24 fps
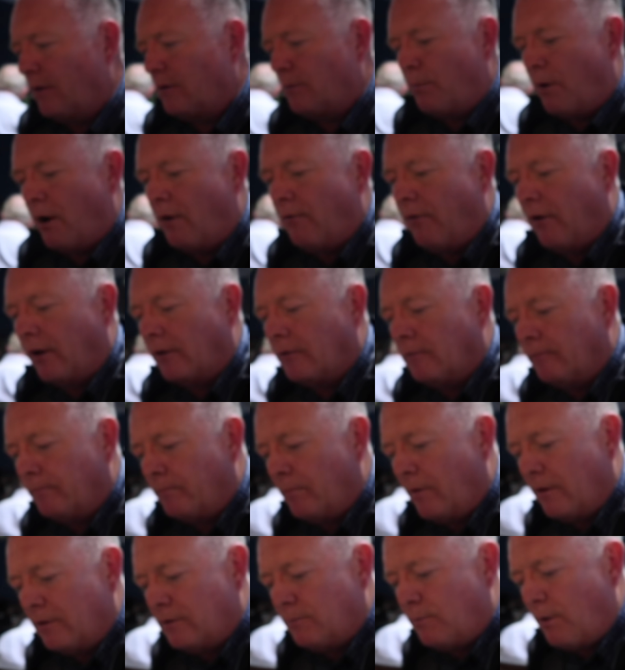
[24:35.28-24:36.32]
Is that good?
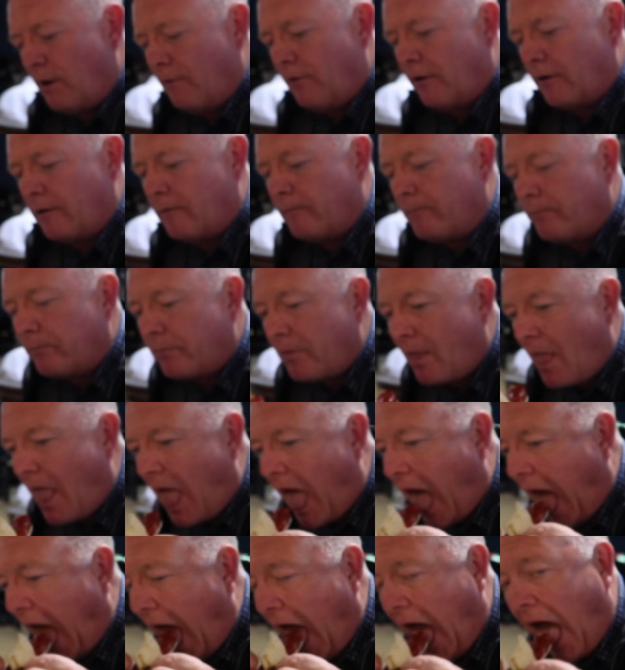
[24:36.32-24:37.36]
Hit the spot,
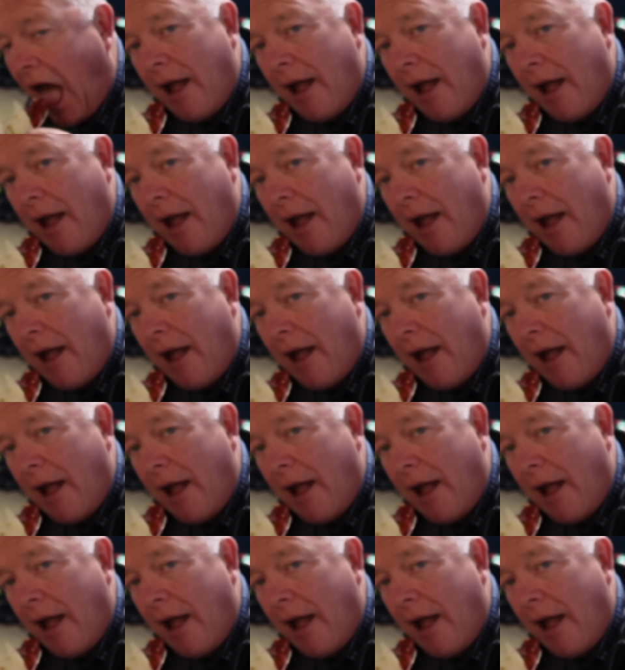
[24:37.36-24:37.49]
yeah